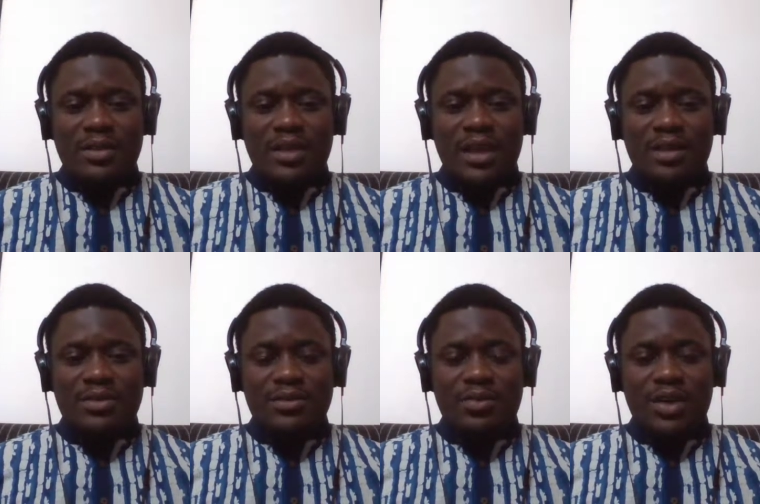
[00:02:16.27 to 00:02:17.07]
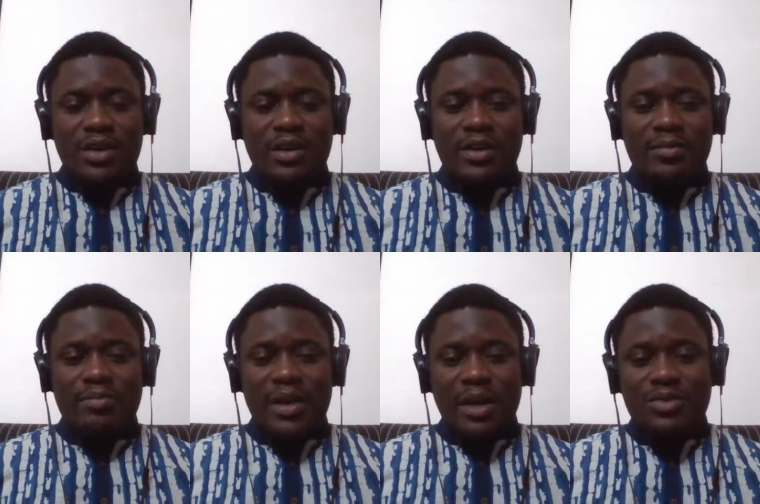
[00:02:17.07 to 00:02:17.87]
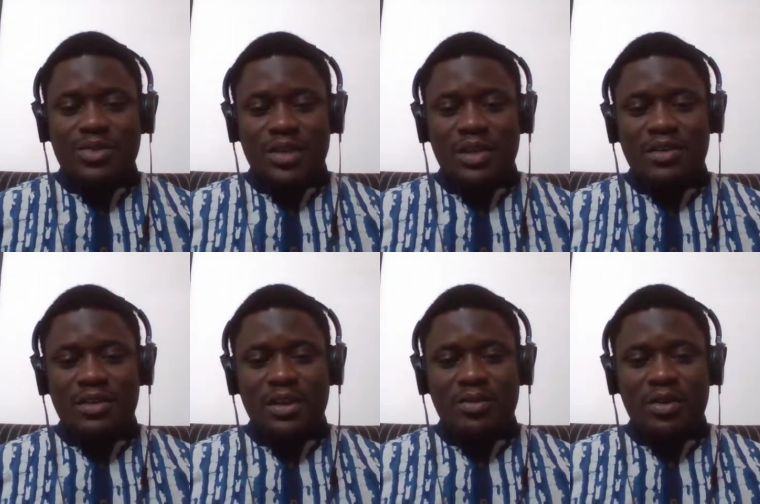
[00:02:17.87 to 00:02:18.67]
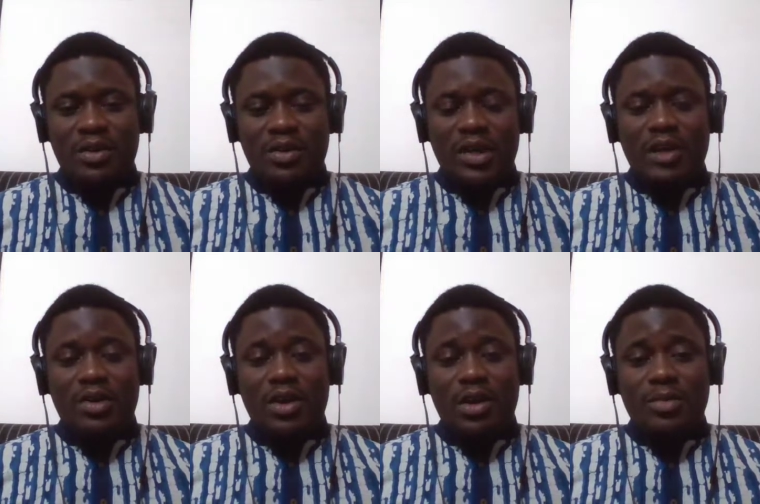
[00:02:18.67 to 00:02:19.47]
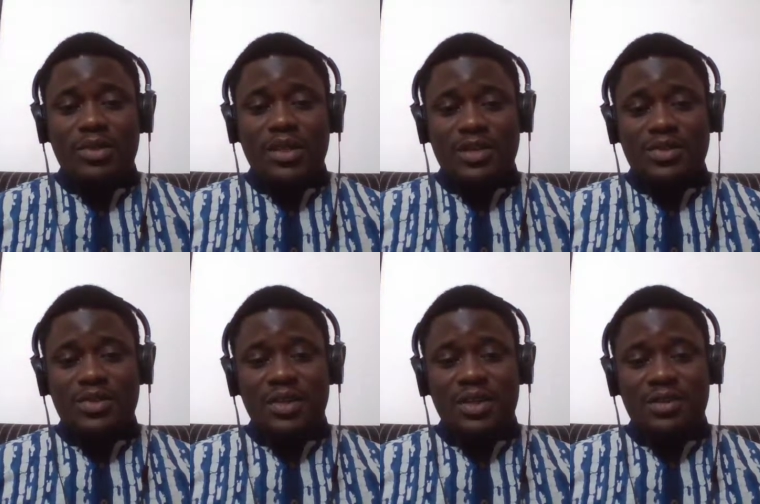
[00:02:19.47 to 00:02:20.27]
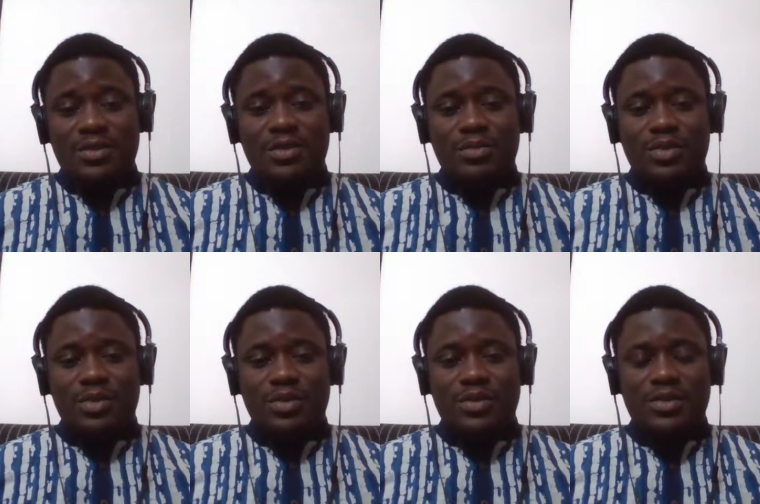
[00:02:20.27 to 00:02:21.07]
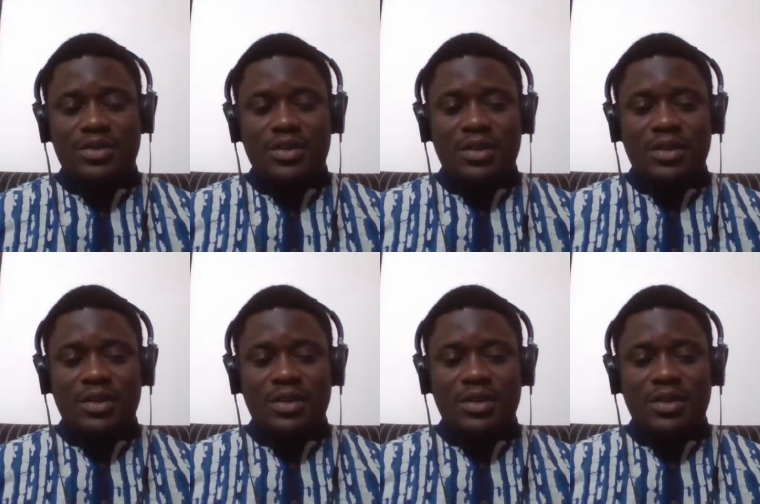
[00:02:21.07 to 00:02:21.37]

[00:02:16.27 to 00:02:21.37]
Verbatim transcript: that we are bound together, that we all have a common destiny in some sorts,